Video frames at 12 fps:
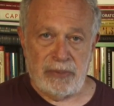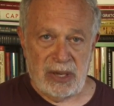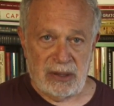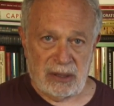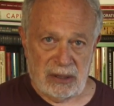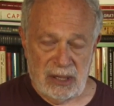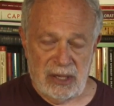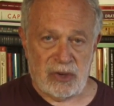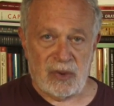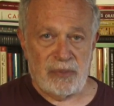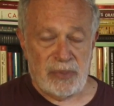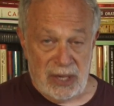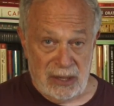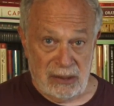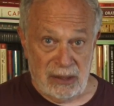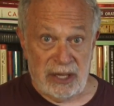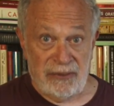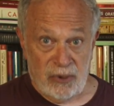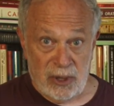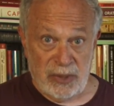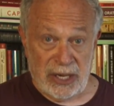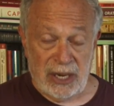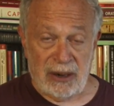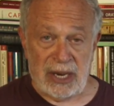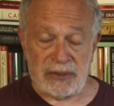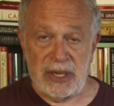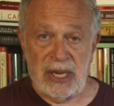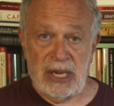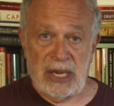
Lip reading: bill to repeal the Affordable Care Act